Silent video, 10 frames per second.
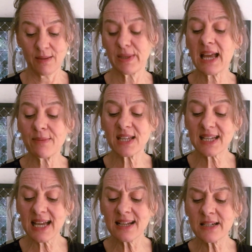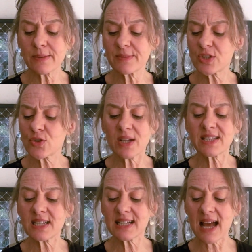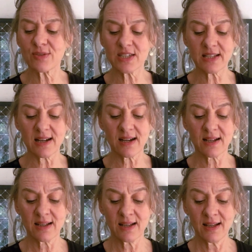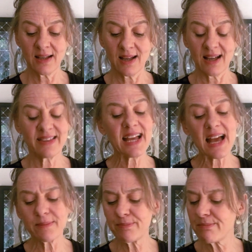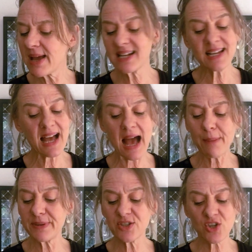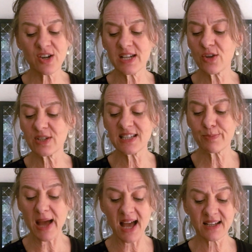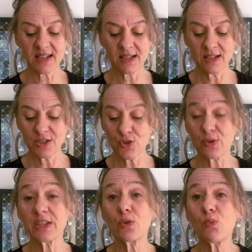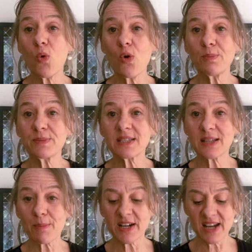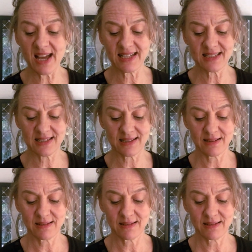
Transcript: became the kingdom's trusted counsellor, and they had many a happy journey on his back during the warm summer nights.